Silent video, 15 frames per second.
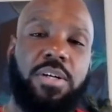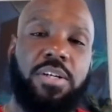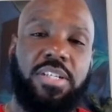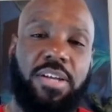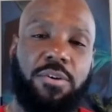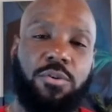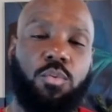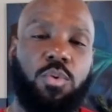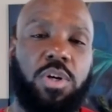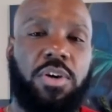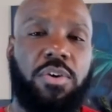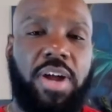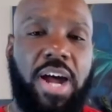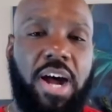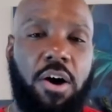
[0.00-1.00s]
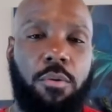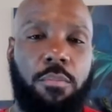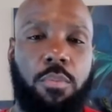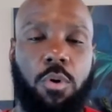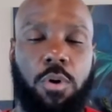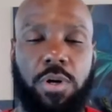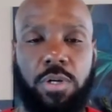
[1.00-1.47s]
because I was wondering how
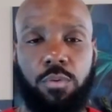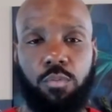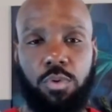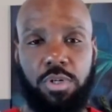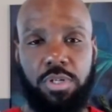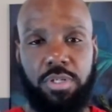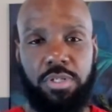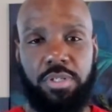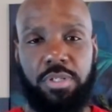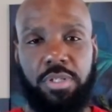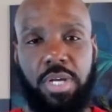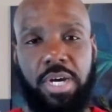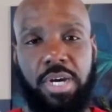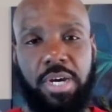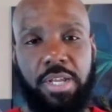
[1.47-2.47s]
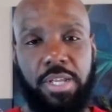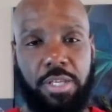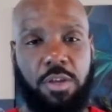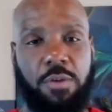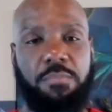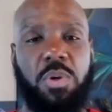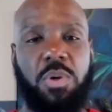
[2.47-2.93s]
important was uh,
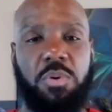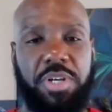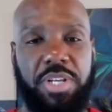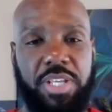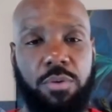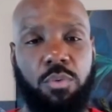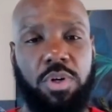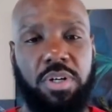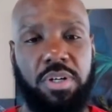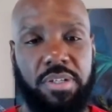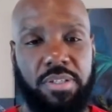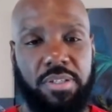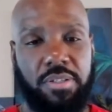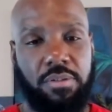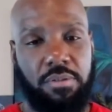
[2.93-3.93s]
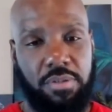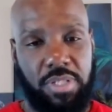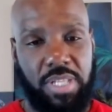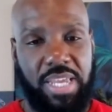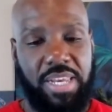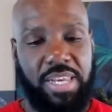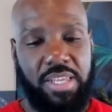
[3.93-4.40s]
community was
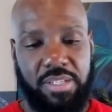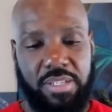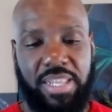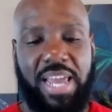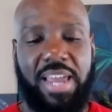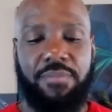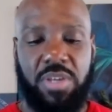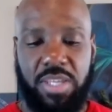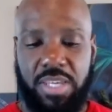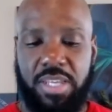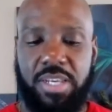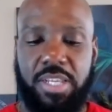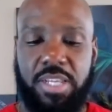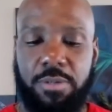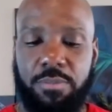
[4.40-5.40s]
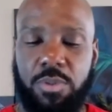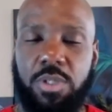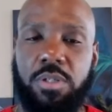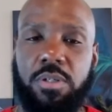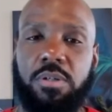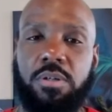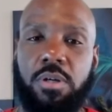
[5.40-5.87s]
in his life and getting him
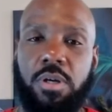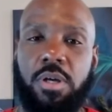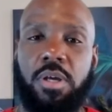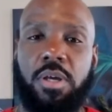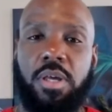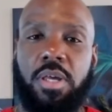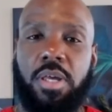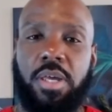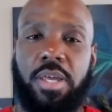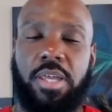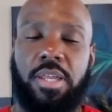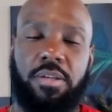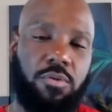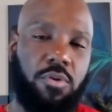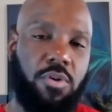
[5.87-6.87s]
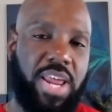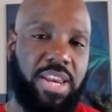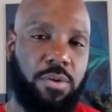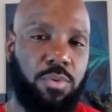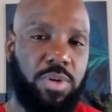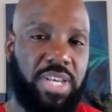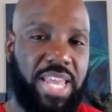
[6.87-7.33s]
to it, eh,
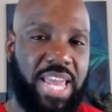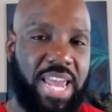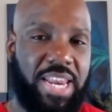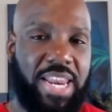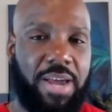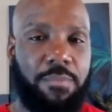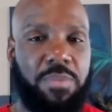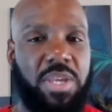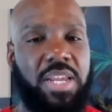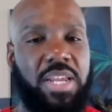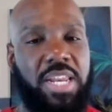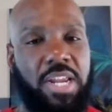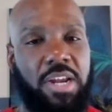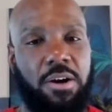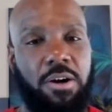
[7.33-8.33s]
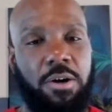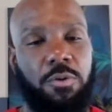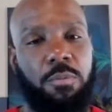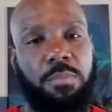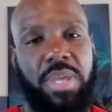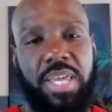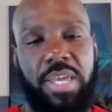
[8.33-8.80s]
granted with dad not being there, other
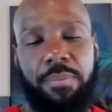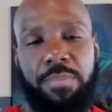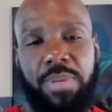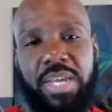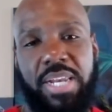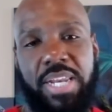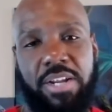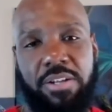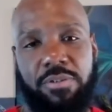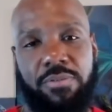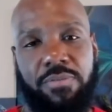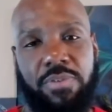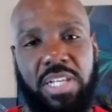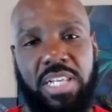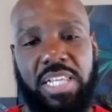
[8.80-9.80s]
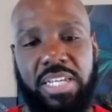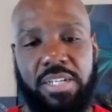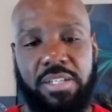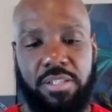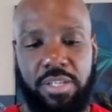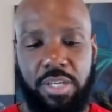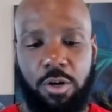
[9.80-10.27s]
men being there to fill
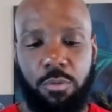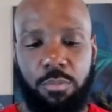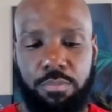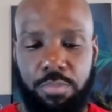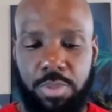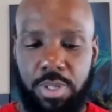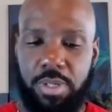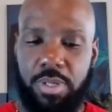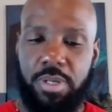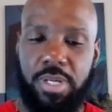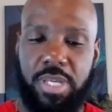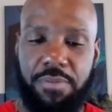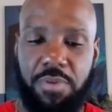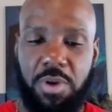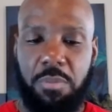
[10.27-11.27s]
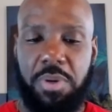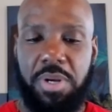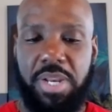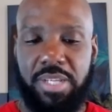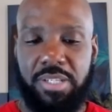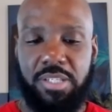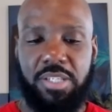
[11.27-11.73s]
in to help give him the
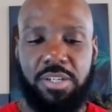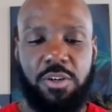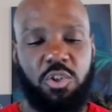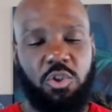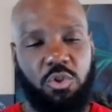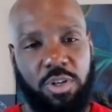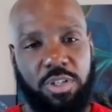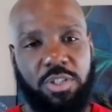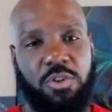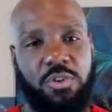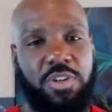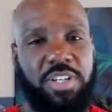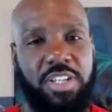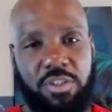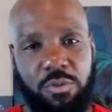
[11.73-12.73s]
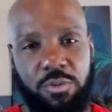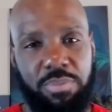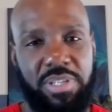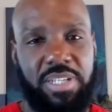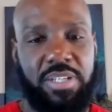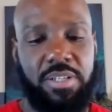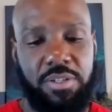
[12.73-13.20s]
necessary structure and
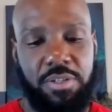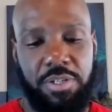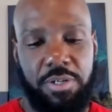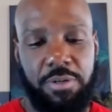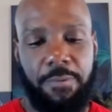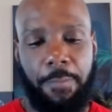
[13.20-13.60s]
discipline, you know.